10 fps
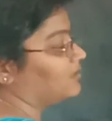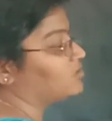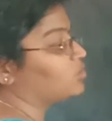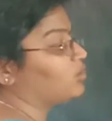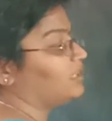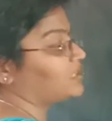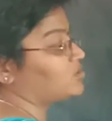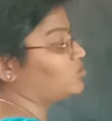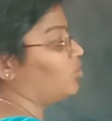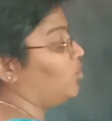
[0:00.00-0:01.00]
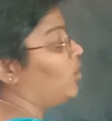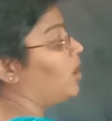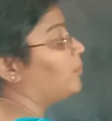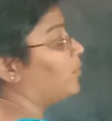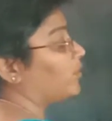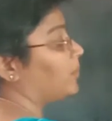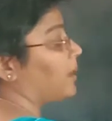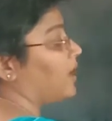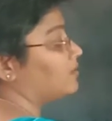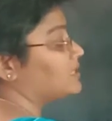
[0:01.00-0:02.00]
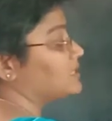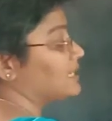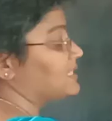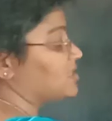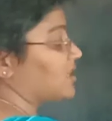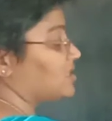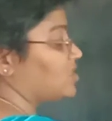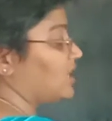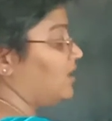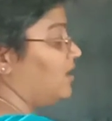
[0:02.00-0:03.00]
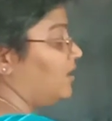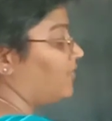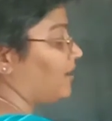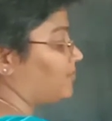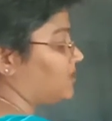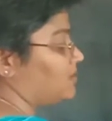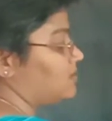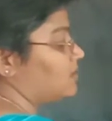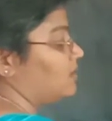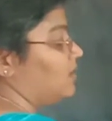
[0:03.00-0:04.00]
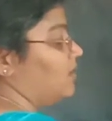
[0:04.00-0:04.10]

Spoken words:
So let us know more about the seed structure from this.